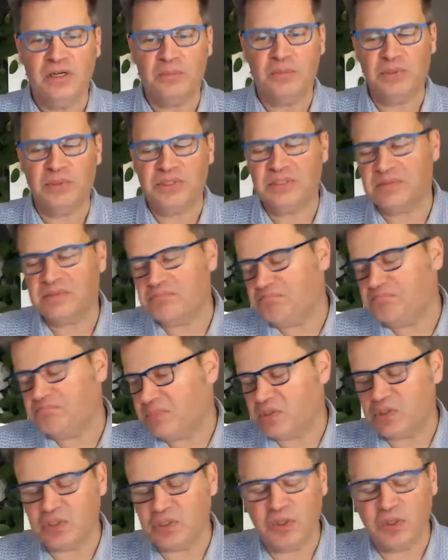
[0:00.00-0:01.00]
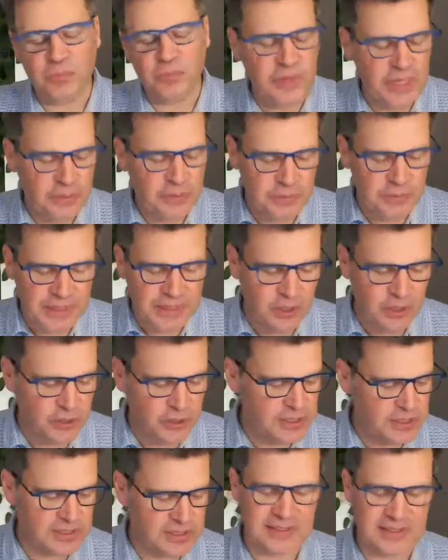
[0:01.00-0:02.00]
But somewhere we
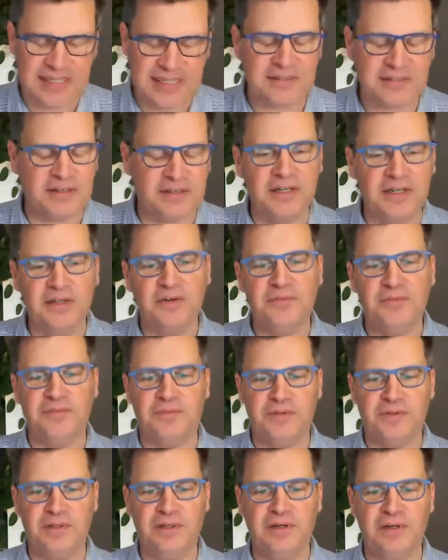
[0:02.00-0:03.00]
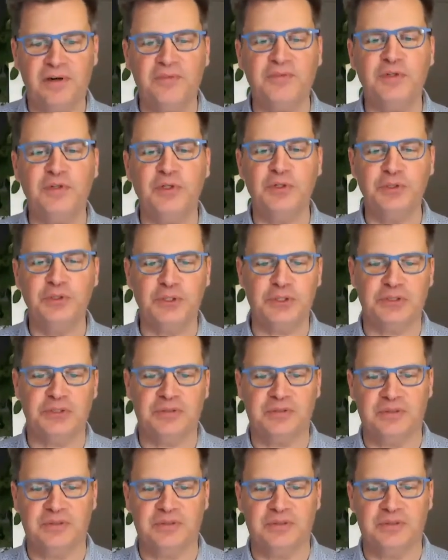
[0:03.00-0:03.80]
lost that kind of notion.